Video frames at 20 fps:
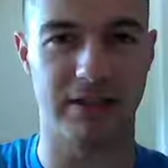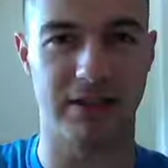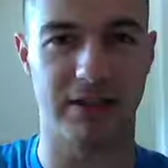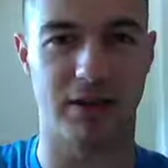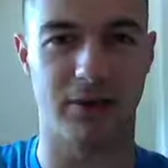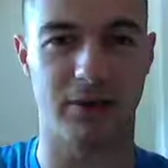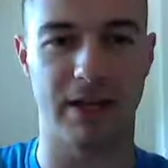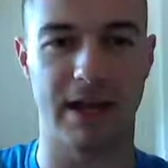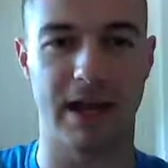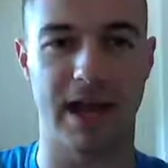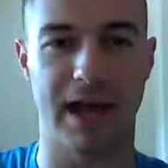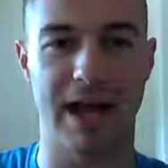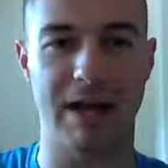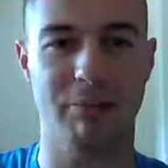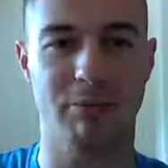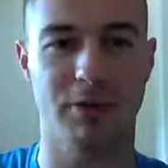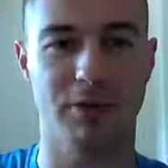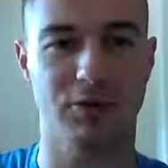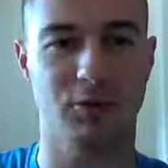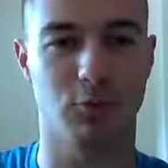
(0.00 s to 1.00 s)
Okay, I
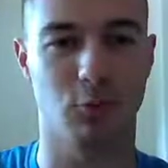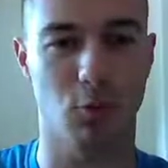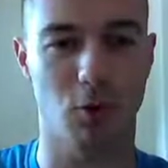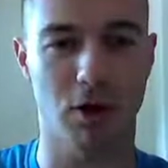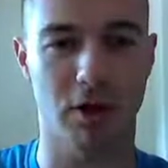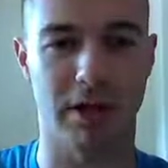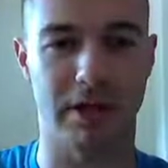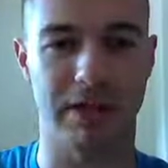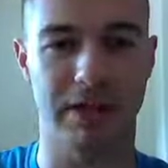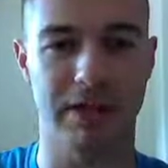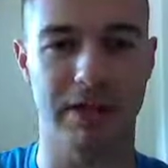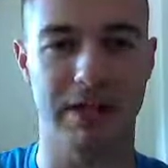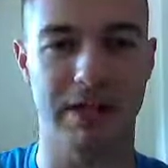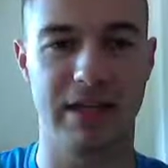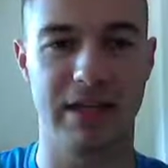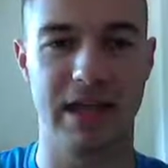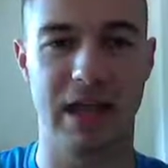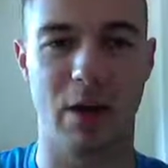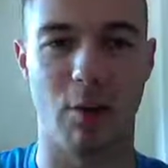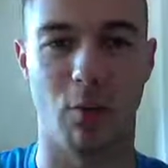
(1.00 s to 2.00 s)
plus 1,
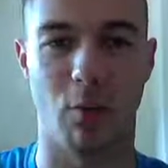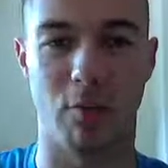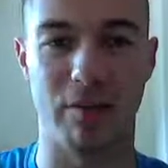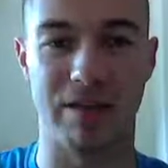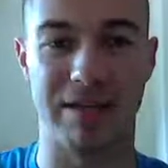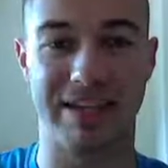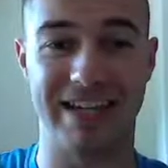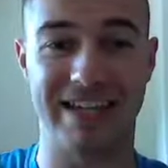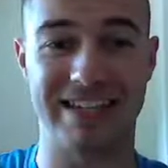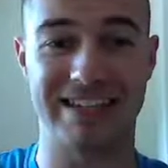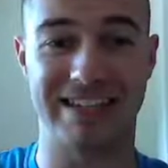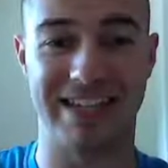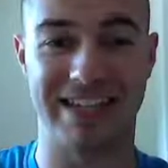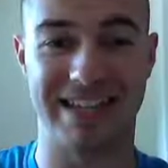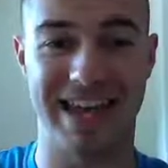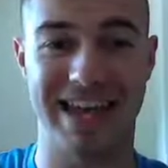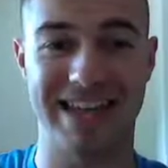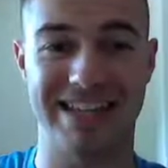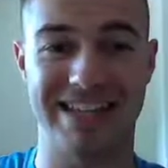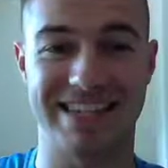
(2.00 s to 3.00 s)
when we get to
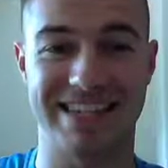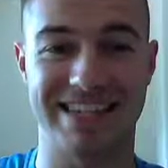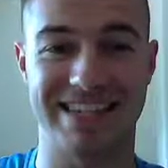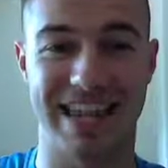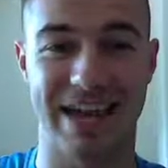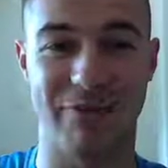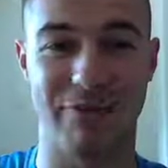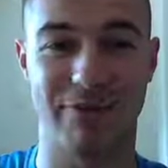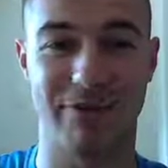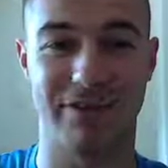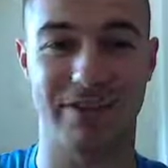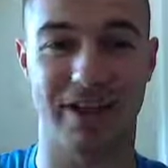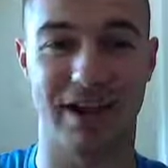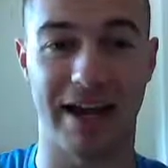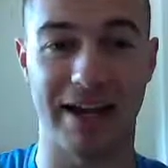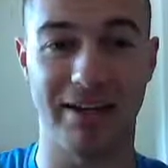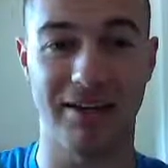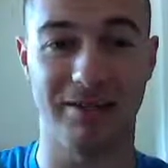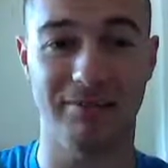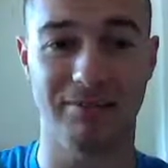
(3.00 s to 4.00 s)
that 7th
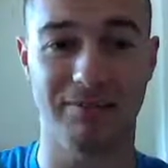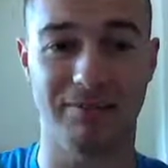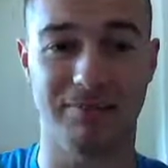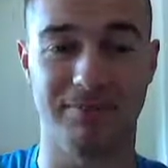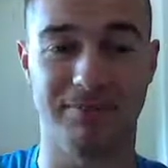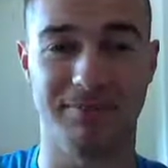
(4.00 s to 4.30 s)
item,